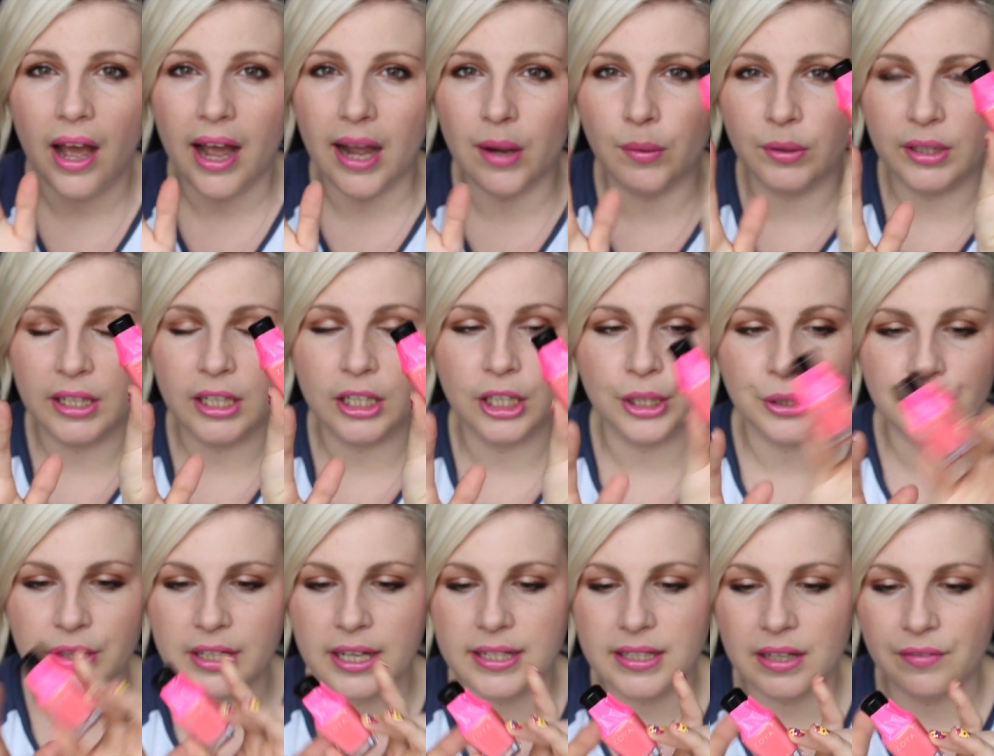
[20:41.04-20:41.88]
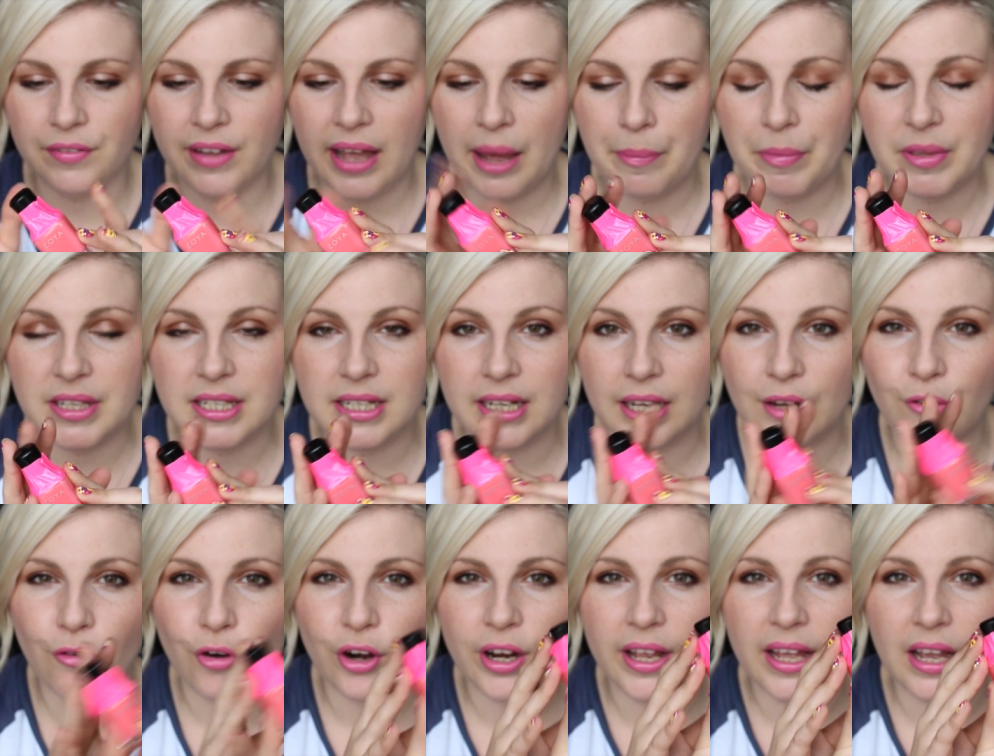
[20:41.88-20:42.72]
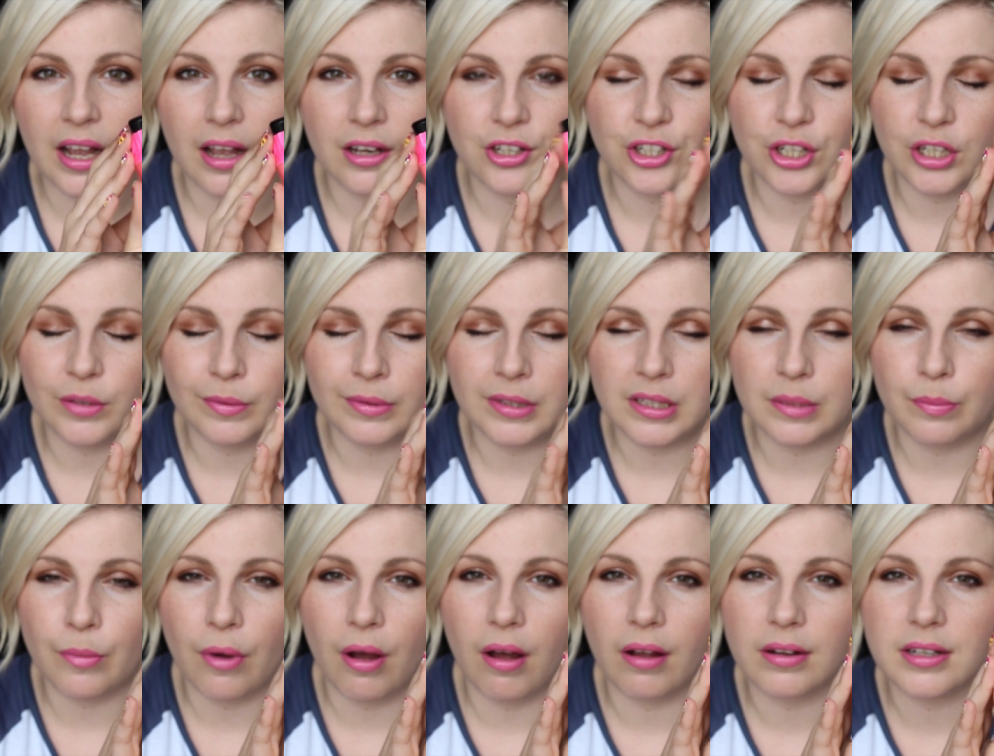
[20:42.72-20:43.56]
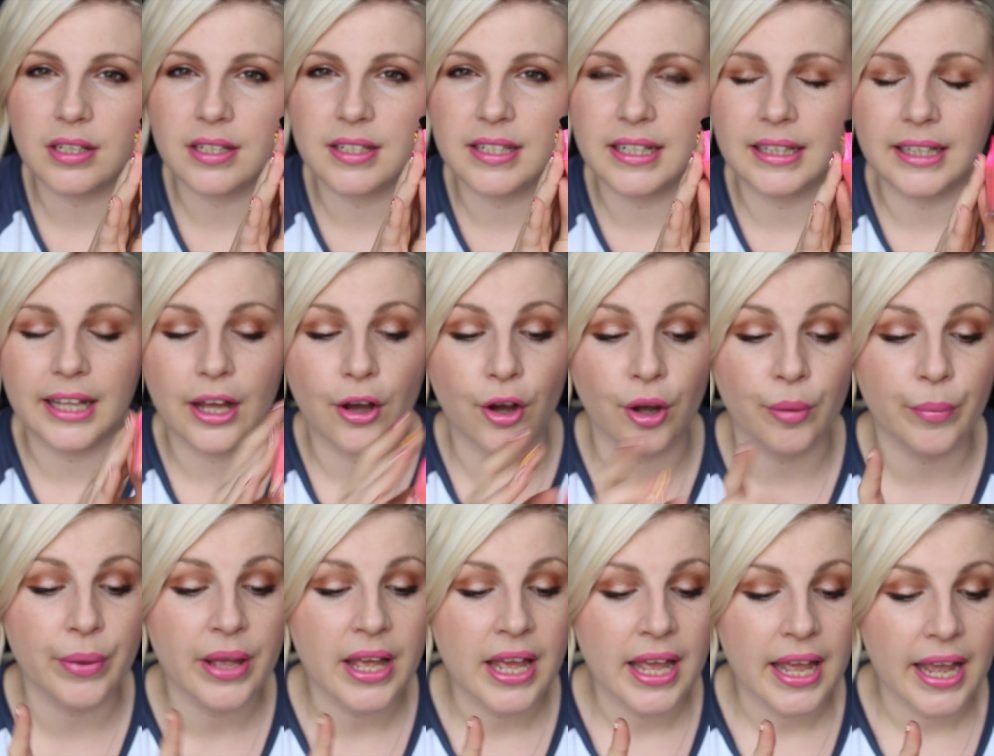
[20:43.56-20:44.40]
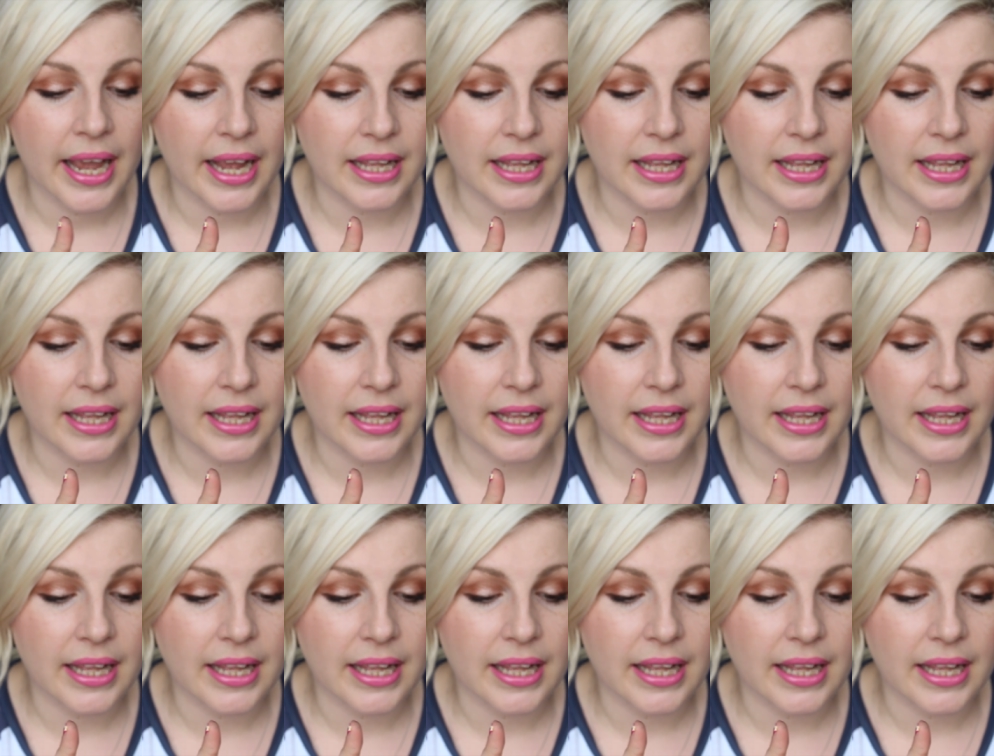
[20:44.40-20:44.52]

I will include this. I've kept the sticker on here because she was smart to seal it up.